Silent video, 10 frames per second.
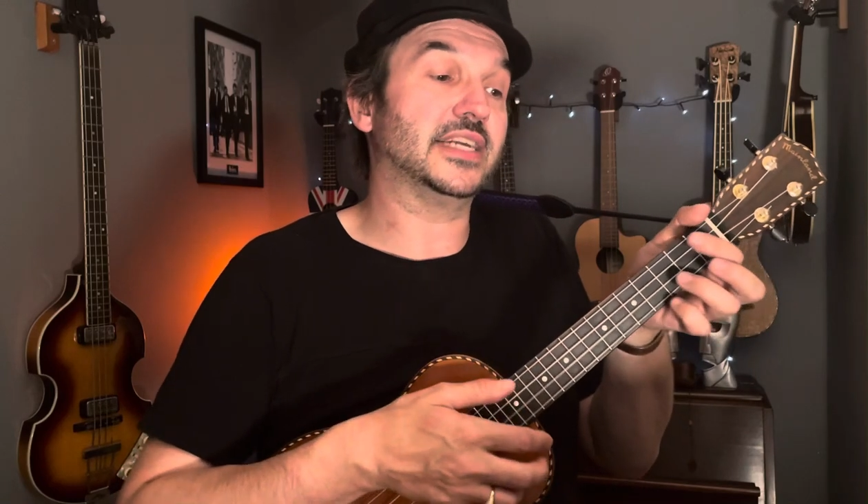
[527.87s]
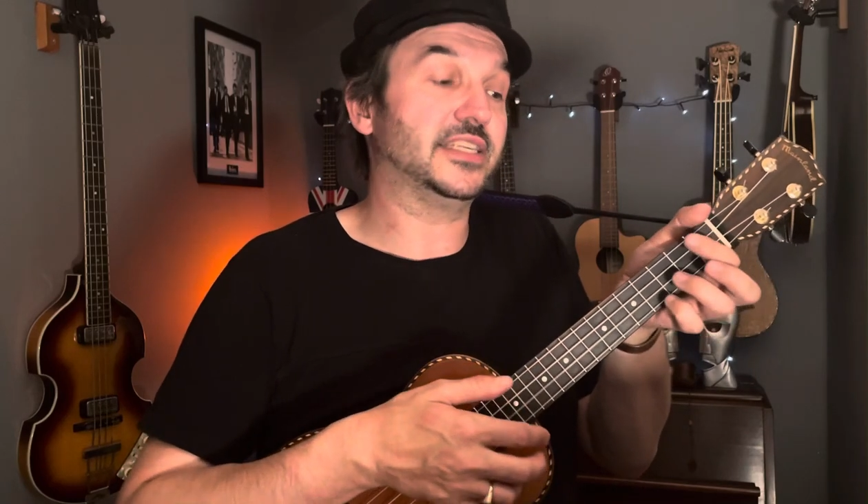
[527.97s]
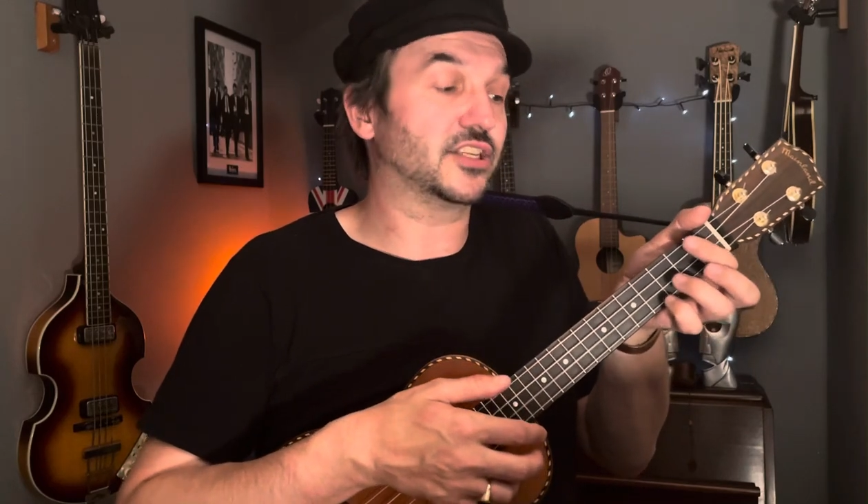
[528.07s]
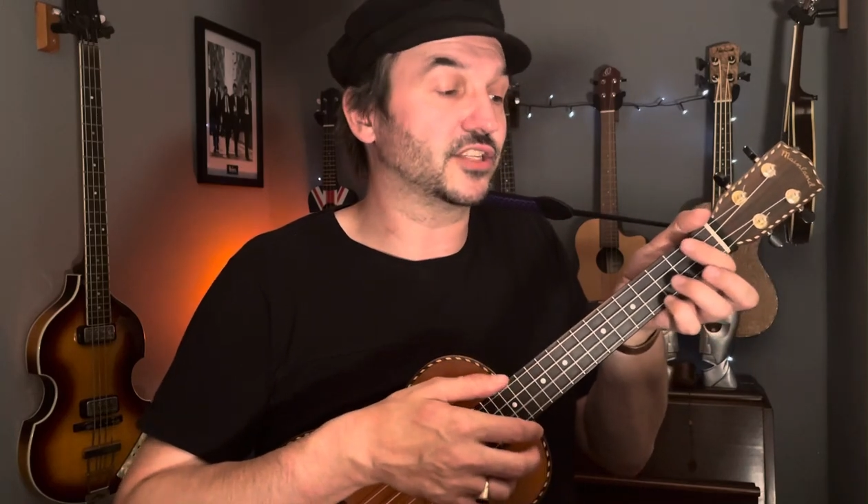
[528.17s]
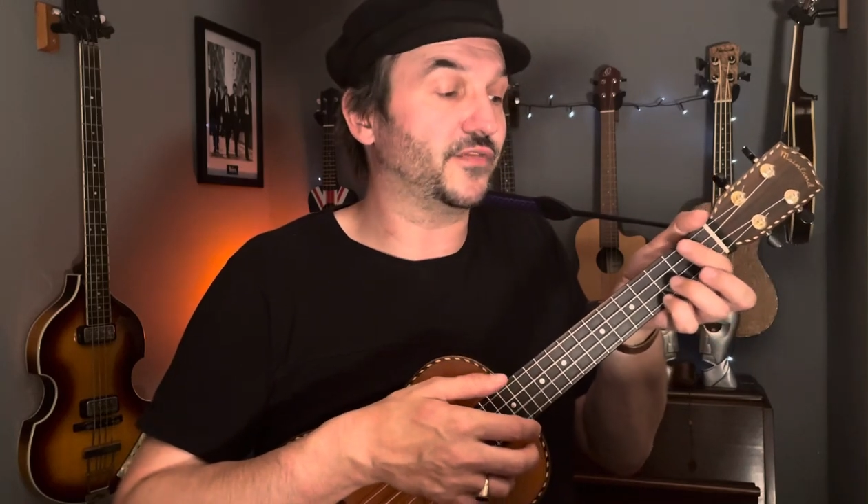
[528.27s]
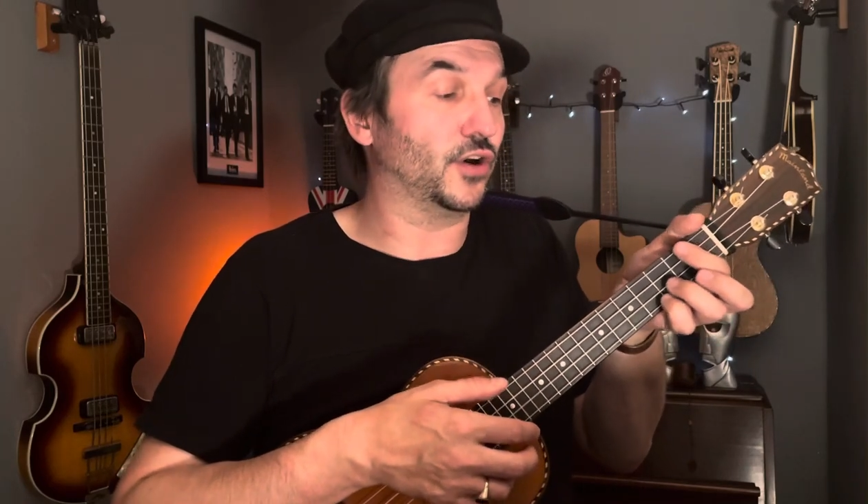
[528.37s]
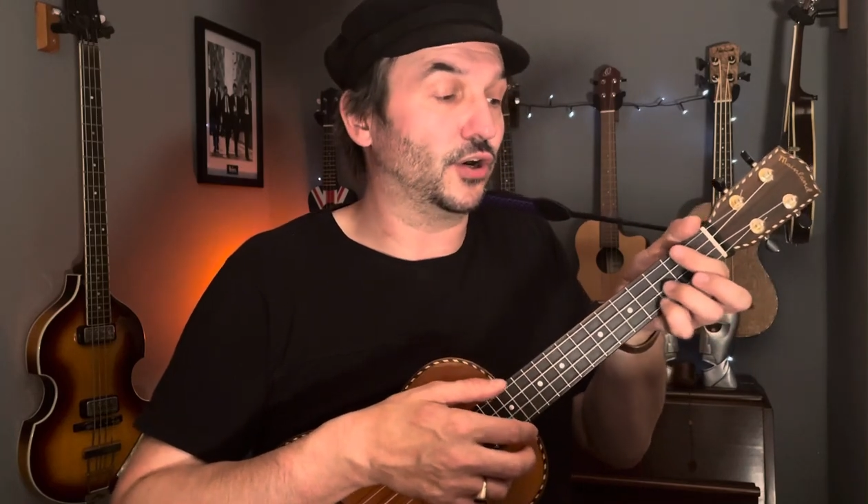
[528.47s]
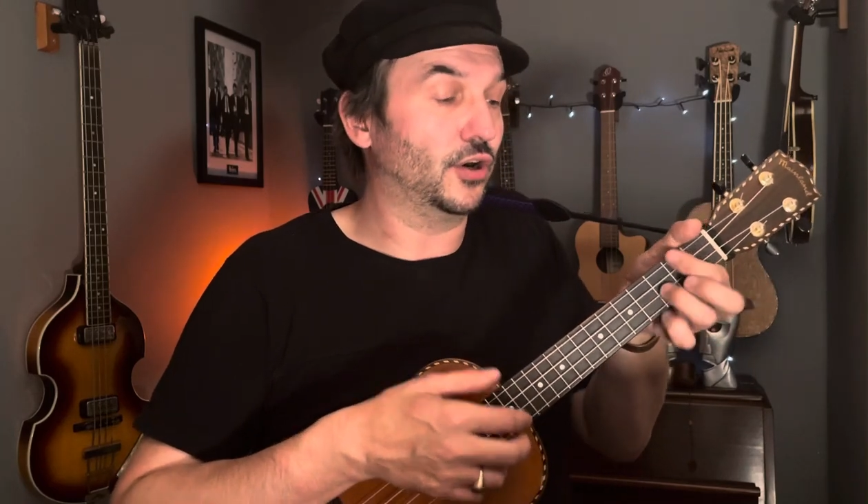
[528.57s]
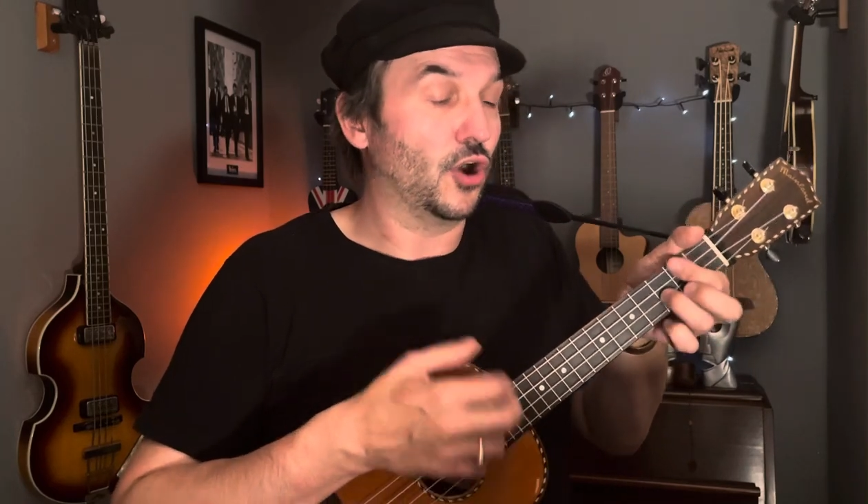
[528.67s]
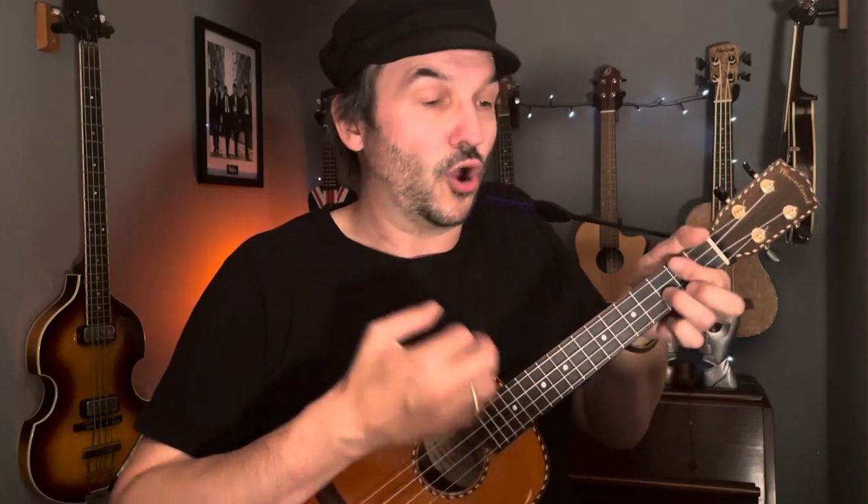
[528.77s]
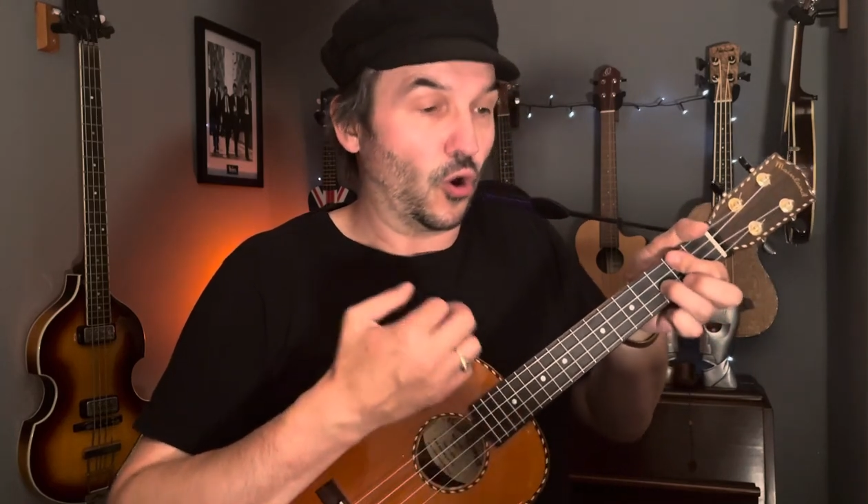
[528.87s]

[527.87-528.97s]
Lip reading: D sus4,